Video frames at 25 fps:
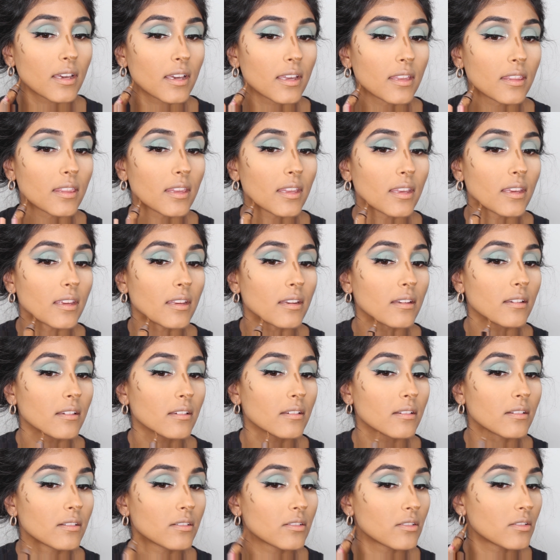and then
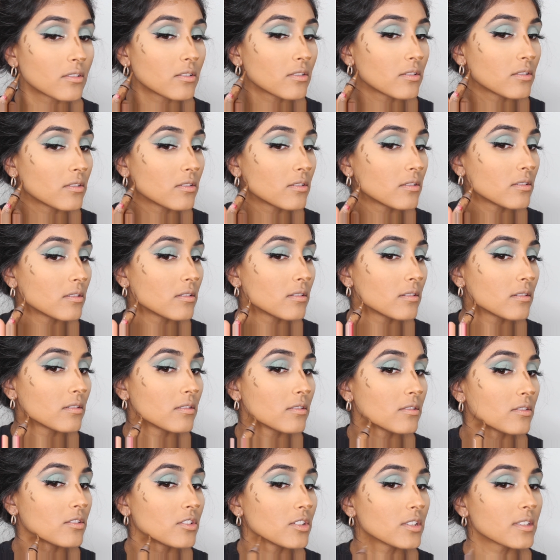
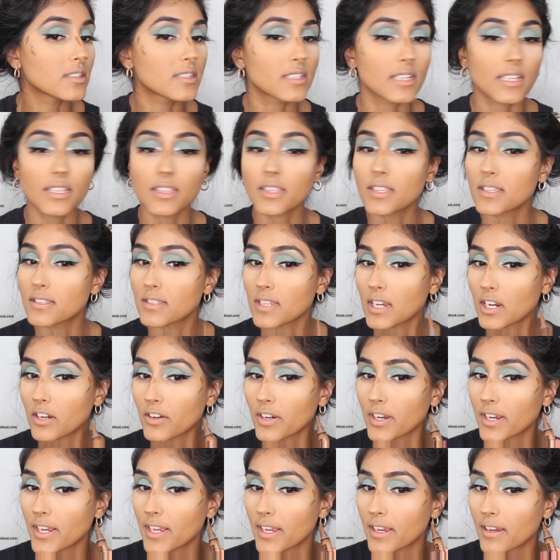just in this
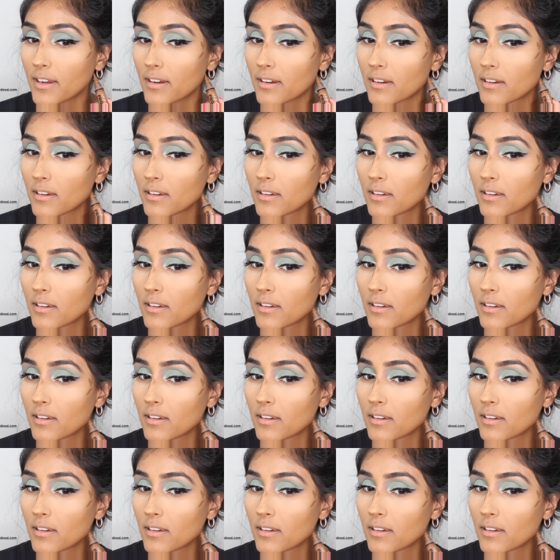area here,